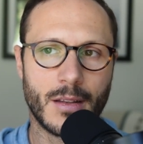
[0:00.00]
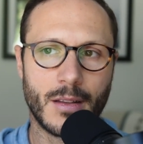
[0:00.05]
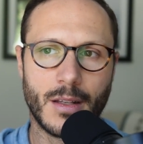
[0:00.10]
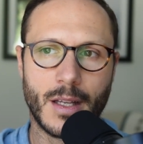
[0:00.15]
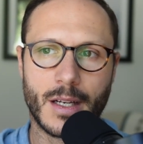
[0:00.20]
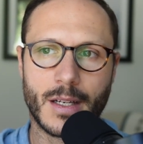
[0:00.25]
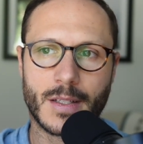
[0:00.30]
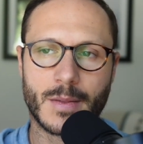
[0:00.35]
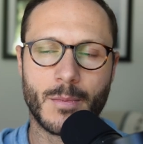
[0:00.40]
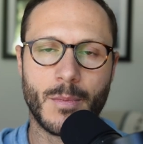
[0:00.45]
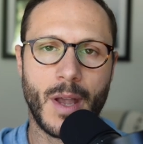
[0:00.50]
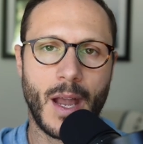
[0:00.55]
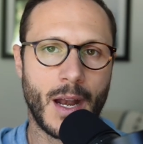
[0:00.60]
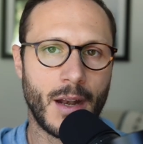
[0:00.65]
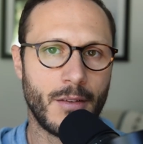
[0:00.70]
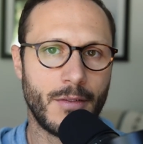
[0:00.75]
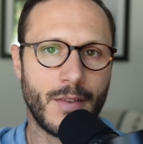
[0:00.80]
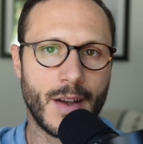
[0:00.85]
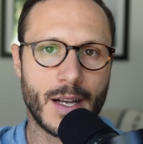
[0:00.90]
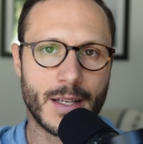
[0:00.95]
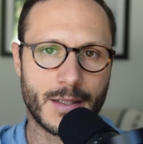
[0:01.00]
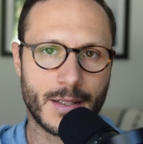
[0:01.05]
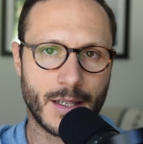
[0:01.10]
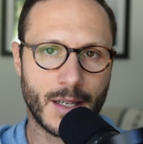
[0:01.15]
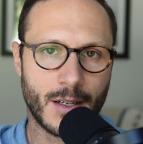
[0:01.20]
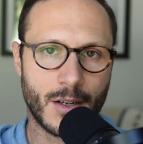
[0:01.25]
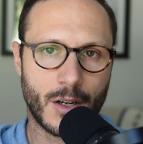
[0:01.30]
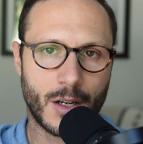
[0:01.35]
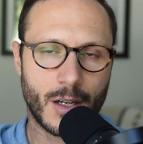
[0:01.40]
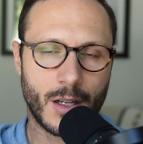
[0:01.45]
that is manifesting
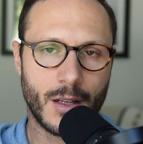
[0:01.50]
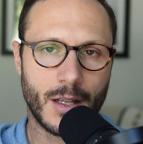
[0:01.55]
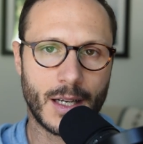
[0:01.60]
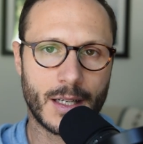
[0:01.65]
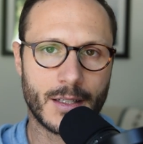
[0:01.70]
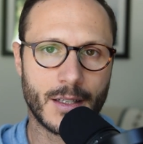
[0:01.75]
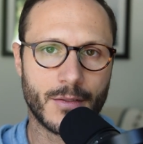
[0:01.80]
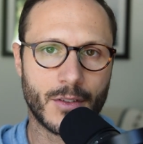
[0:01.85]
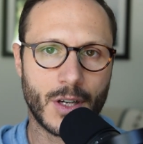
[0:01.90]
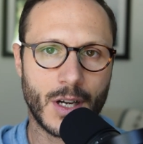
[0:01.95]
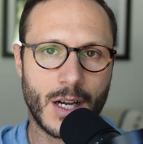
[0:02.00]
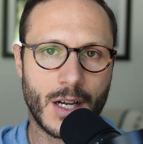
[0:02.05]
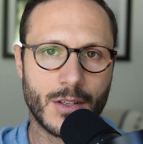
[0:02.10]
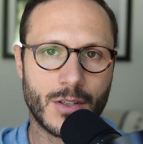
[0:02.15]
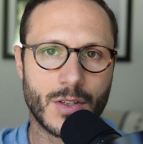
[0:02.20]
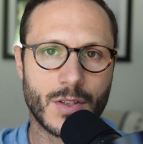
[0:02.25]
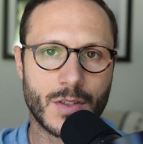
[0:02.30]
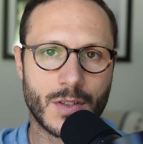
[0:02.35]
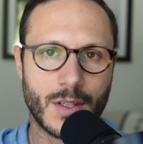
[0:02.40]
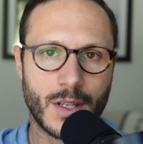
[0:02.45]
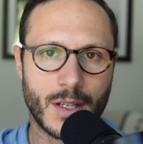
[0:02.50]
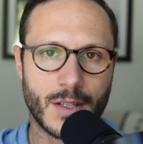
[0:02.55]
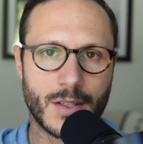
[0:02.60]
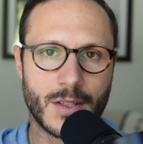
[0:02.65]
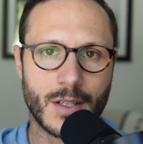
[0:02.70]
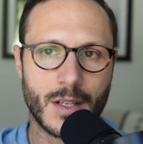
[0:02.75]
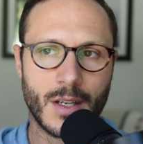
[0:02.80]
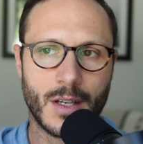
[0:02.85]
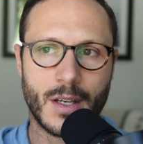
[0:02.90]
in our collective consciousness,